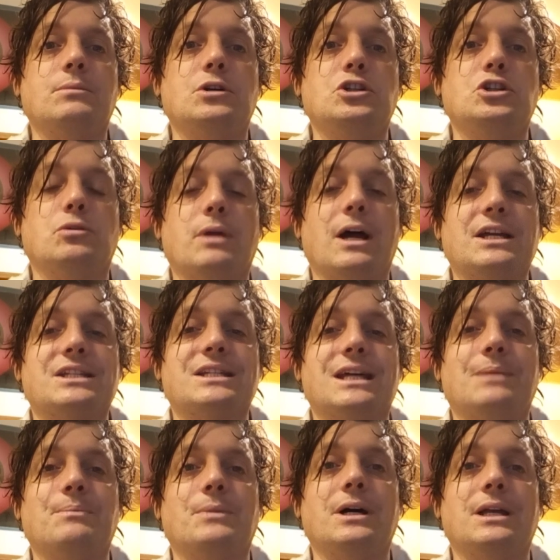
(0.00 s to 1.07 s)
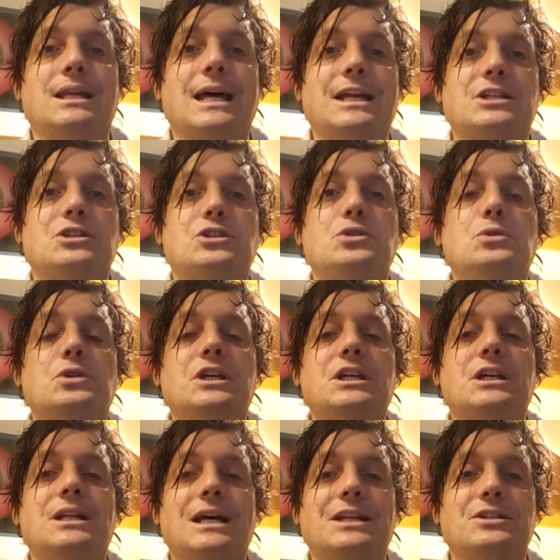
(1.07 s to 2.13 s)
duress led to
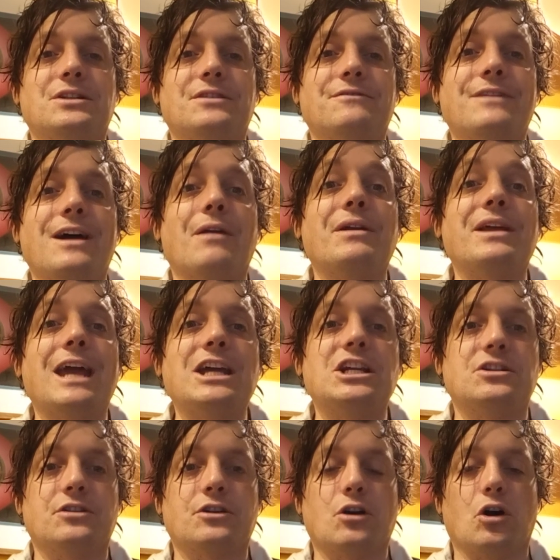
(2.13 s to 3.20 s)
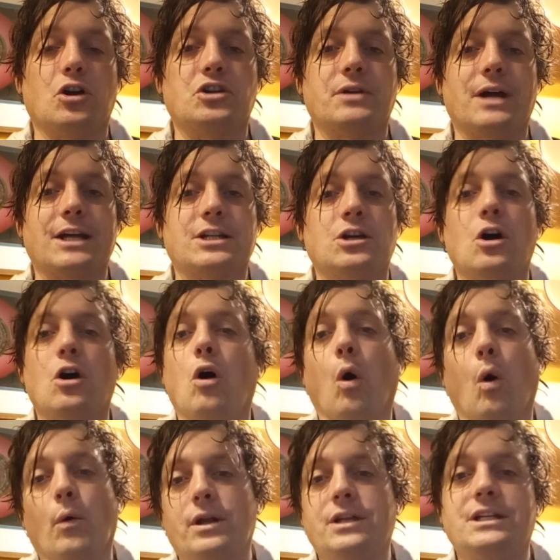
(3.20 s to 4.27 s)
the variation of the contract,
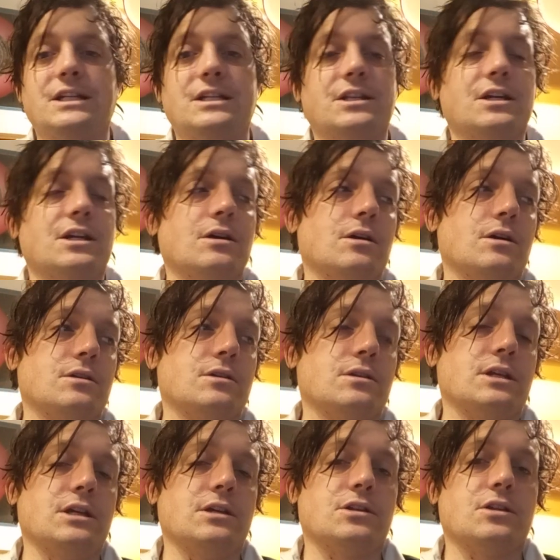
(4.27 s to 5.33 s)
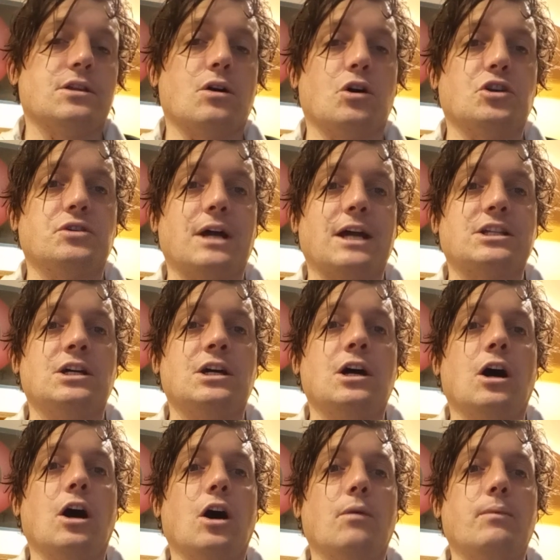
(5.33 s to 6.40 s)
or indeed to the contract
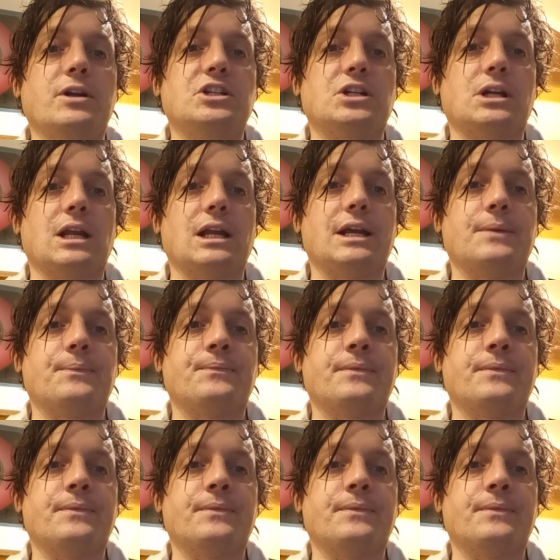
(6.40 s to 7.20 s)
originally.